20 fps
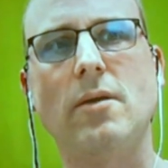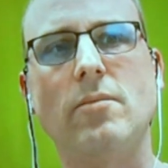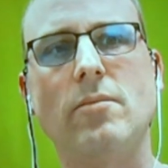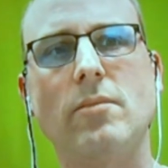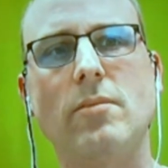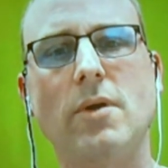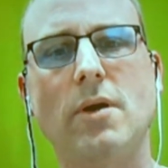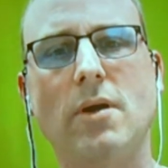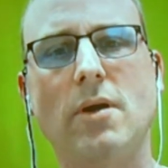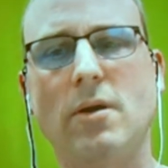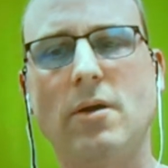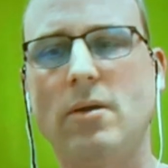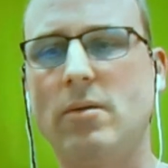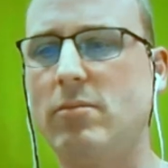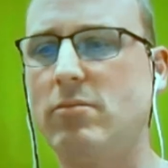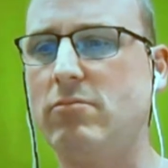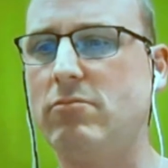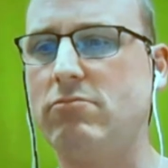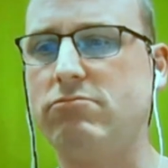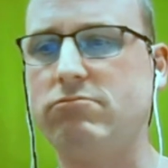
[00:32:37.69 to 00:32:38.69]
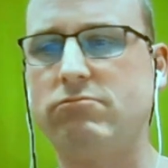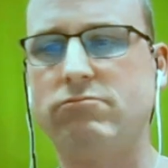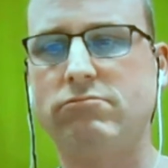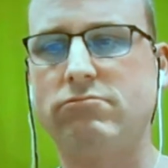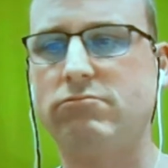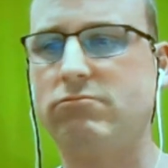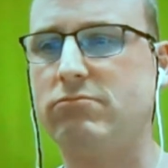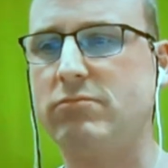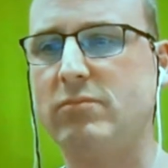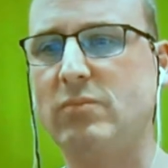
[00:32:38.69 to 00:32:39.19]
Um,
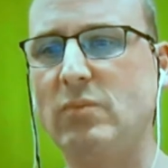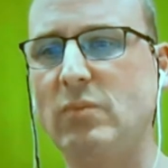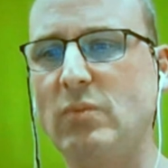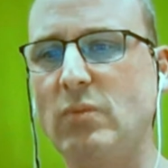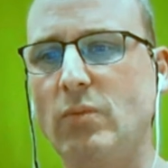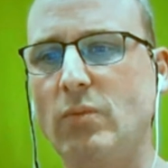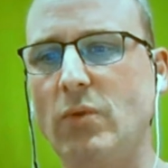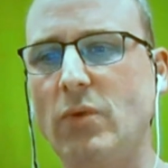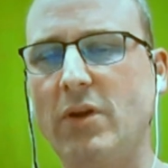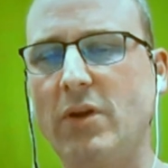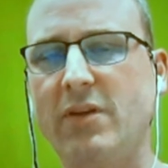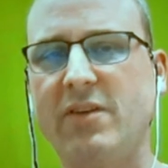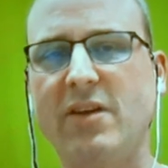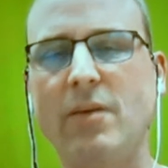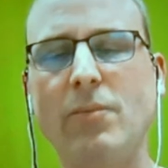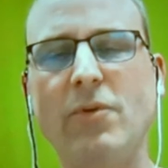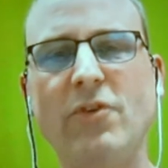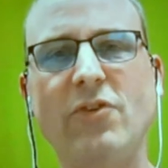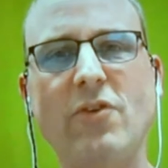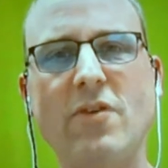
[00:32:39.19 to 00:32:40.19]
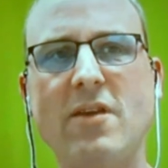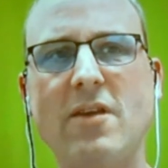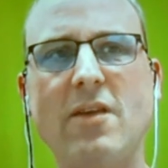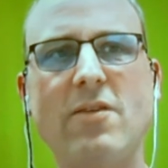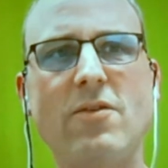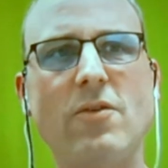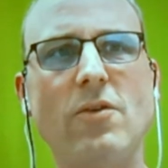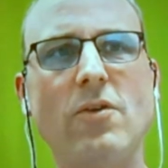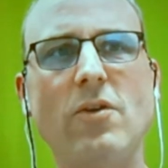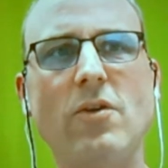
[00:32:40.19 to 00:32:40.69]
well, temperature
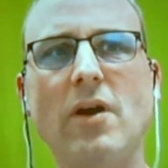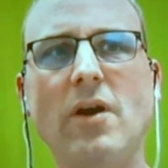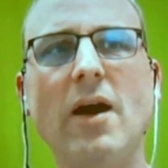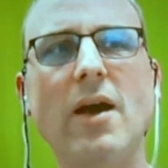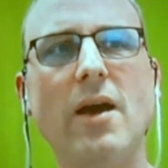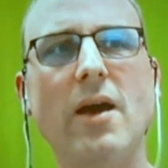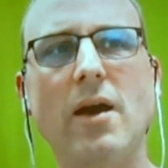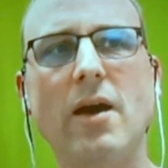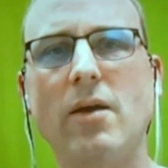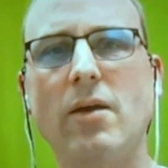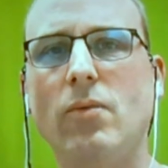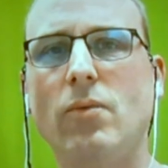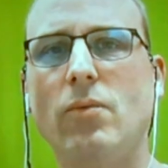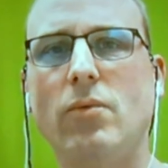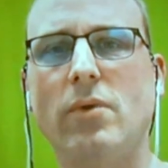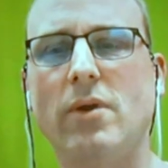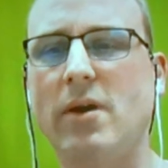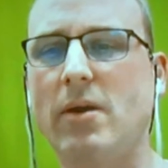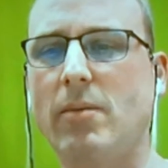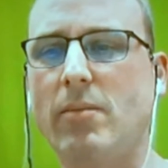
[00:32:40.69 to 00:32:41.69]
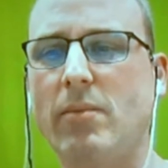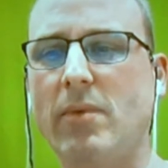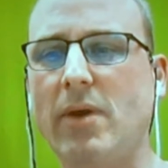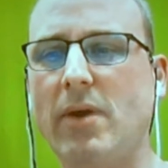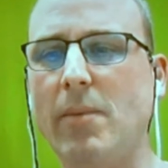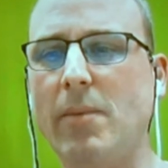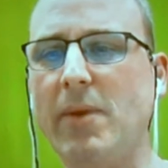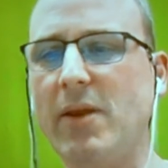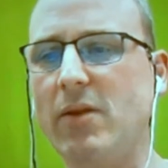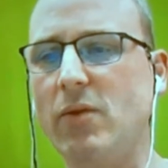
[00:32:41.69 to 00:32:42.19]
sensor. I I, um, I
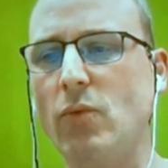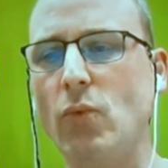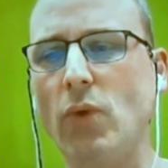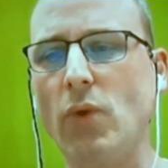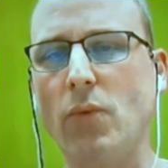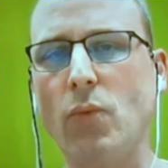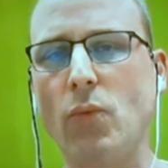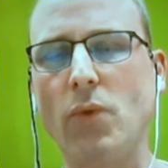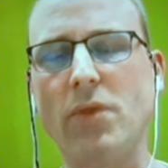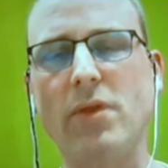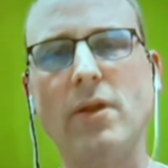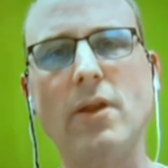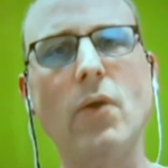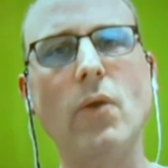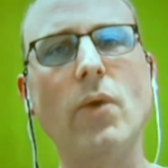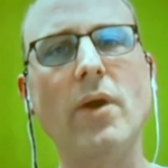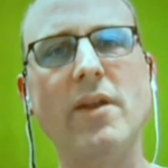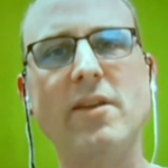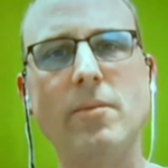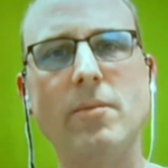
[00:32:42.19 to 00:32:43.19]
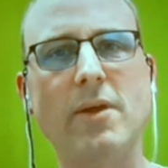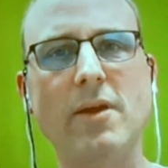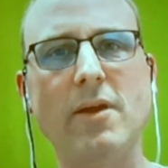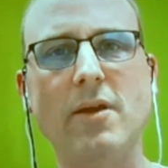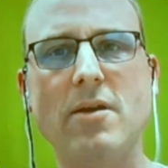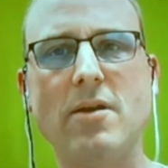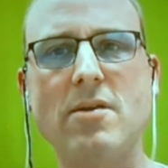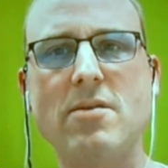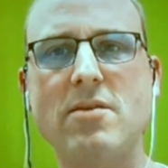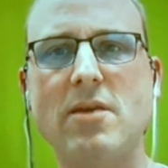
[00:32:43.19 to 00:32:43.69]
mean, with, with the low end
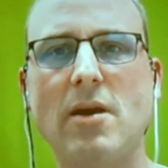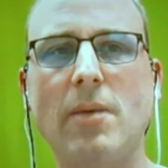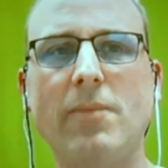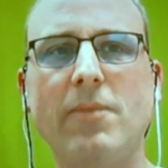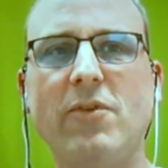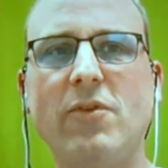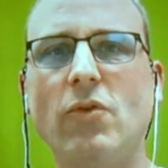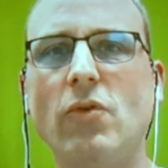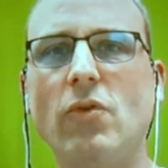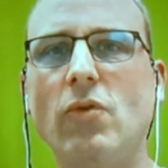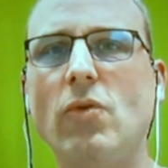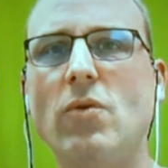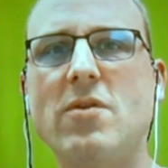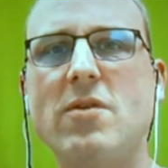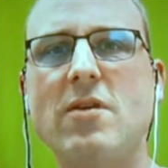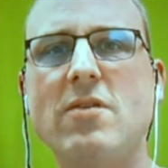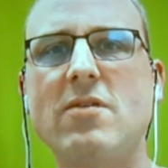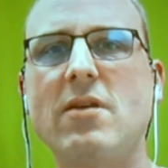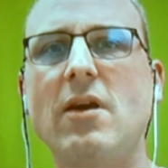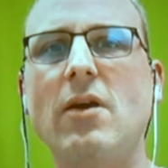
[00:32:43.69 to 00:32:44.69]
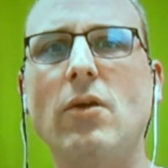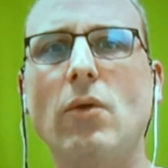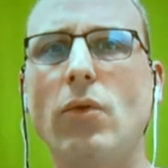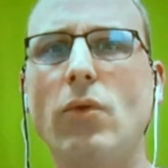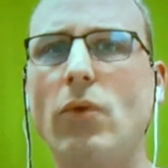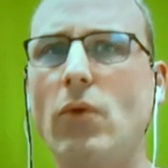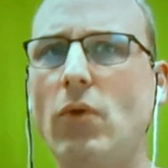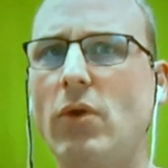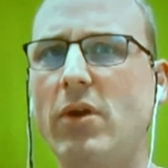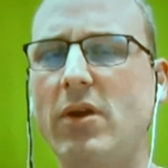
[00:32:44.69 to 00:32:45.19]
Amigas up to
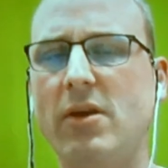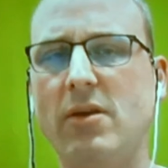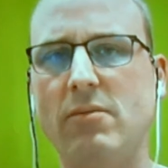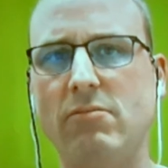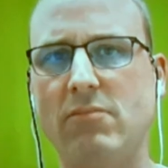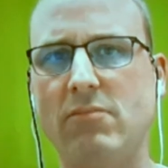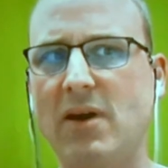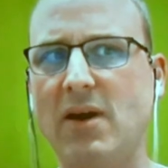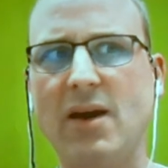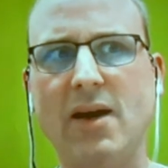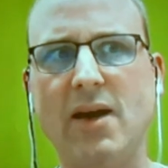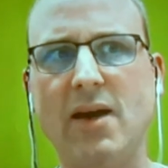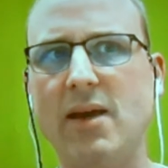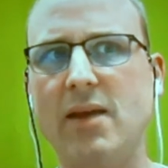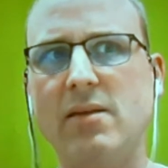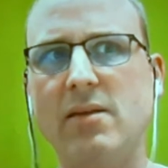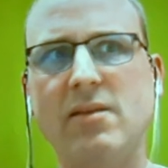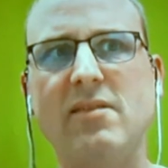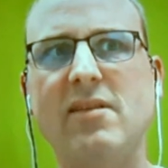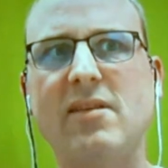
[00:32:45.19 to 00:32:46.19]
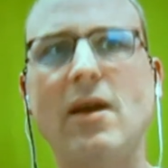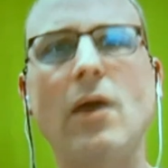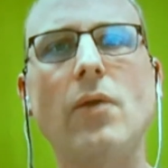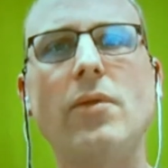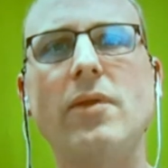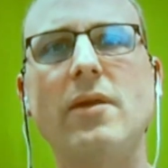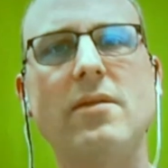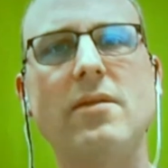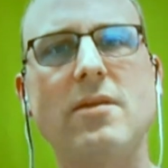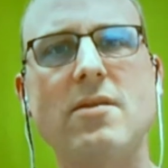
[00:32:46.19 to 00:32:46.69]
68030, I doubt that
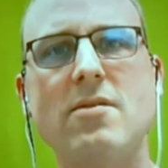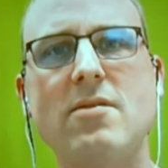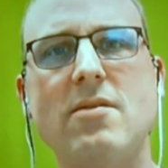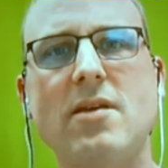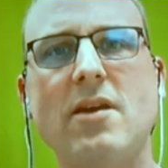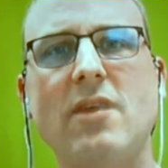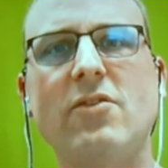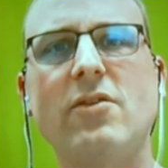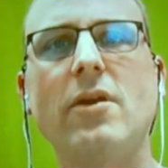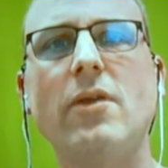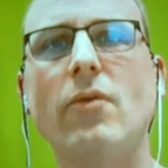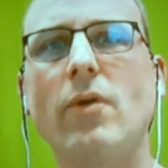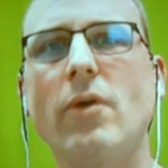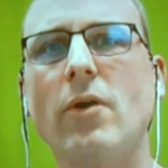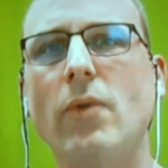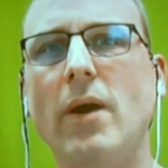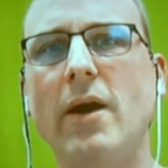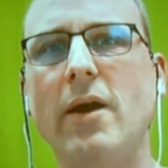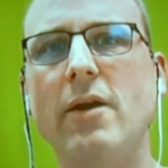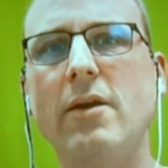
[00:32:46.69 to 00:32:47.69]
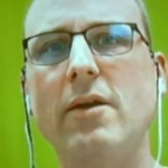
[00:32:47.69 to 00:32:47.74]
this is actually required.